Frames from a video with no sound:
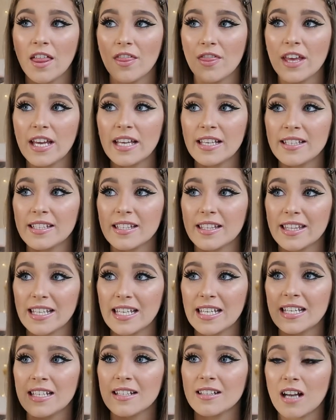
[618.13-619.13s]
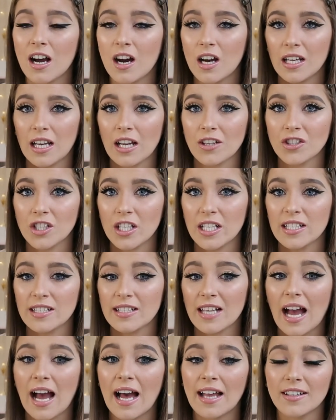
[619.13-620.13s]
These eyelashes
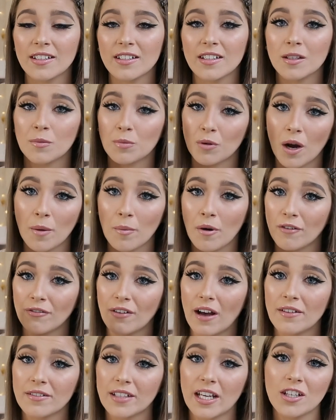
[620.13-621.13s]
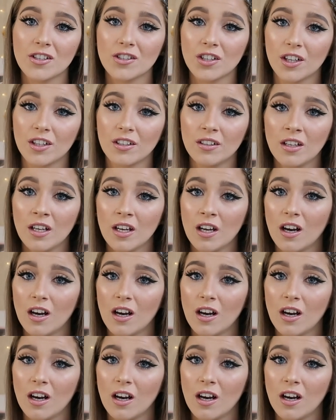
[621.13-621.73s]
and the Primark foundation,